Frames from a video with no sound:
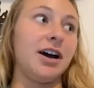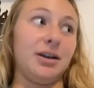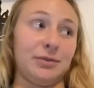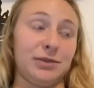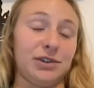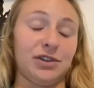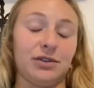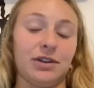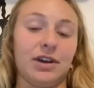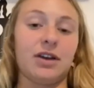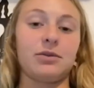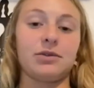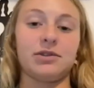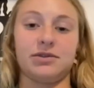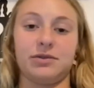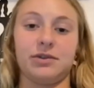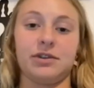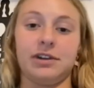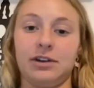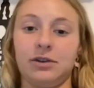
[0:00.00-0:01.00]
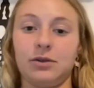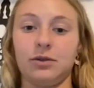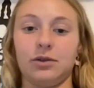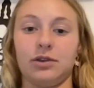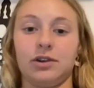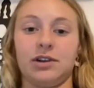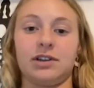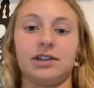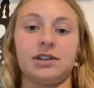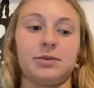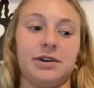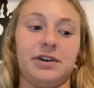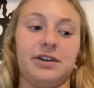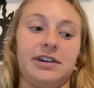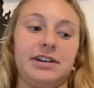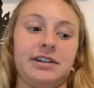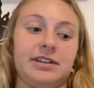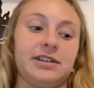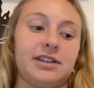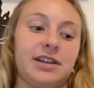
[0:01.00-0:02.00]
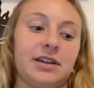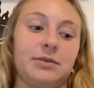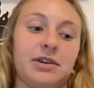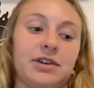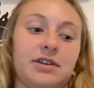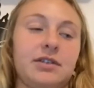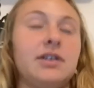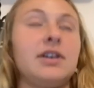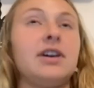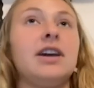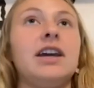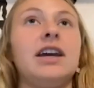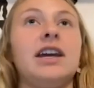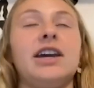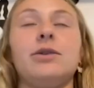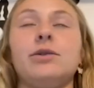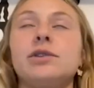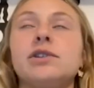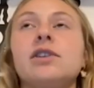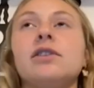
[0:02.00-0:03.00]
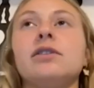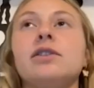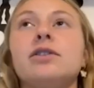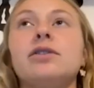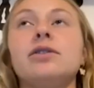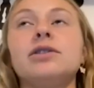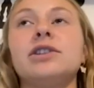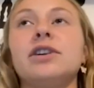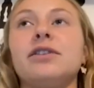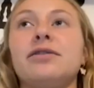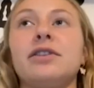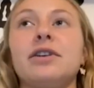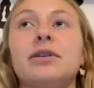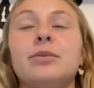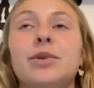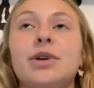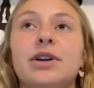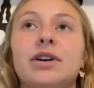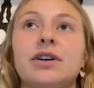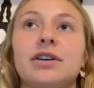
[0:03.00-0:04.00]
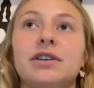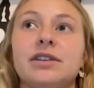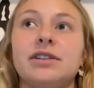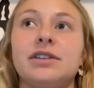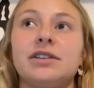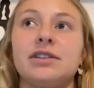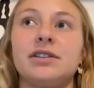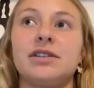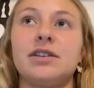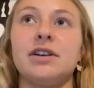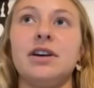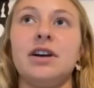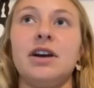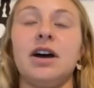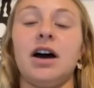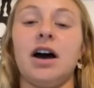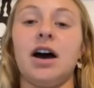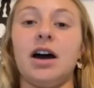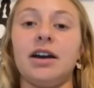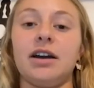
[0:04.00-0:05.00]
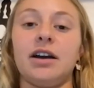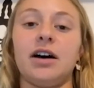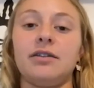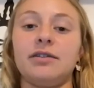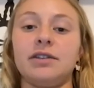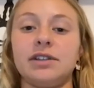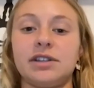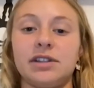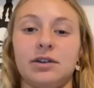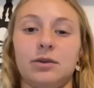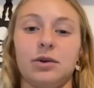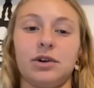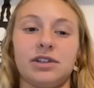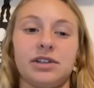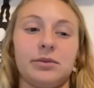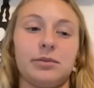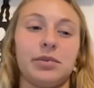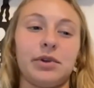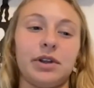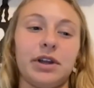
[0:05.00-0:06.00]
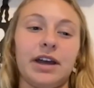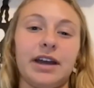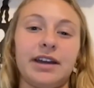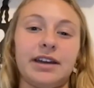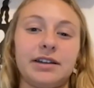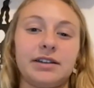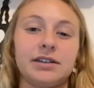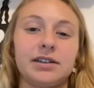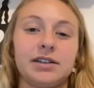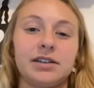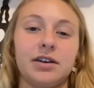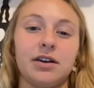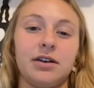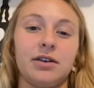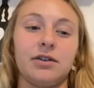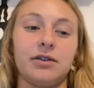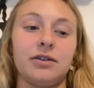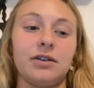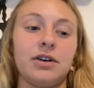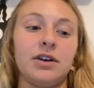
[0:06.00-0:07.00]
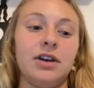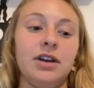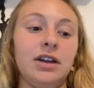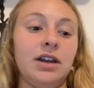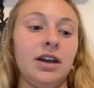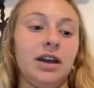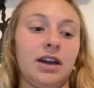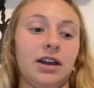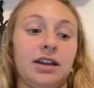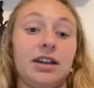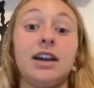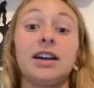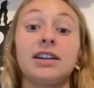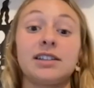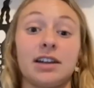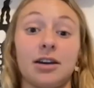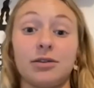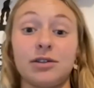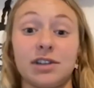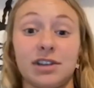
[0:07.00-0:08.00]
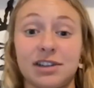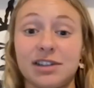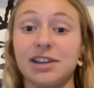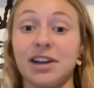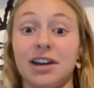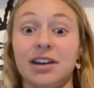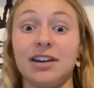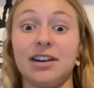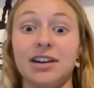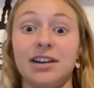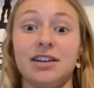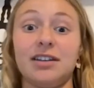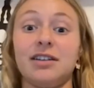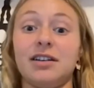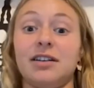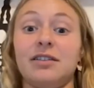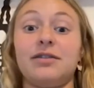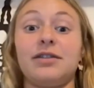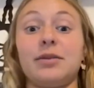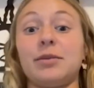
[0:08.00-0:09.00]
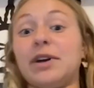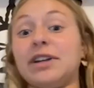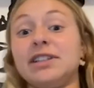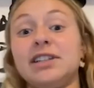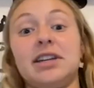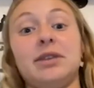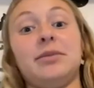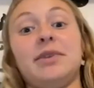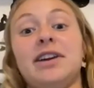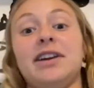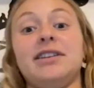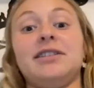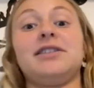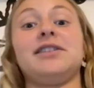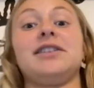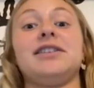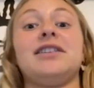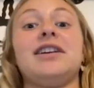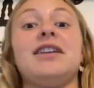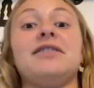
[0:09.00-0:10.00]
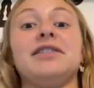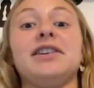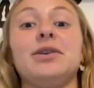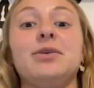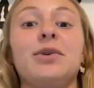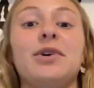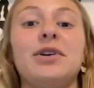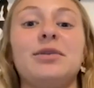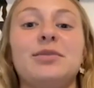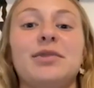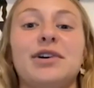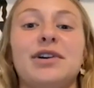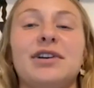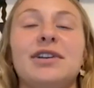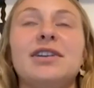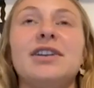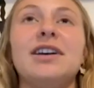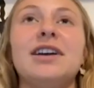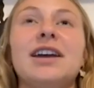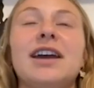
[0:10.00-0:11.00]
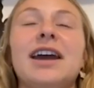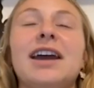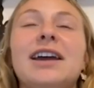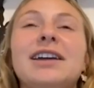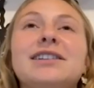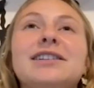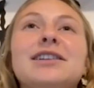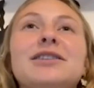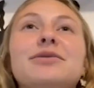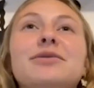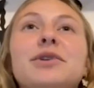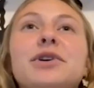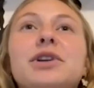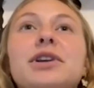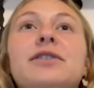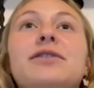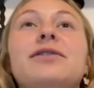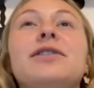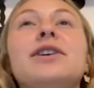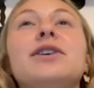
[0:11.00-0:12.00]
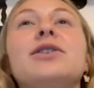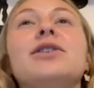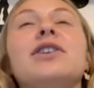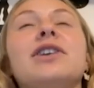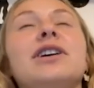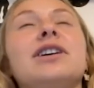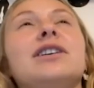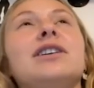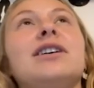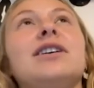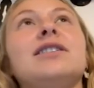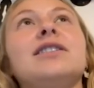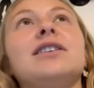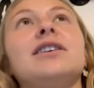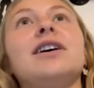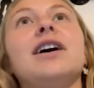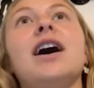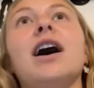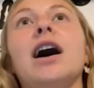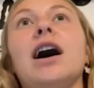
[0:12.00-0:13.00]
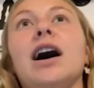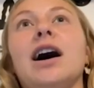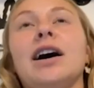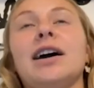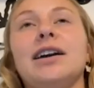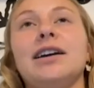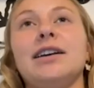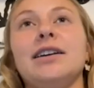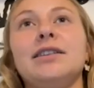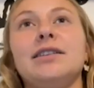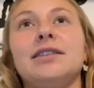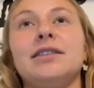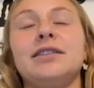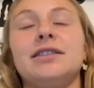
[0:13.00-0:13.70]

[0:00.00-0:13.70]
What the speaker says: So that was really cool to experience. I mean, it was a little different because I obviously wasn't playing. So, yes, I was excited for my teammates and everyone, but it didn't really feel like I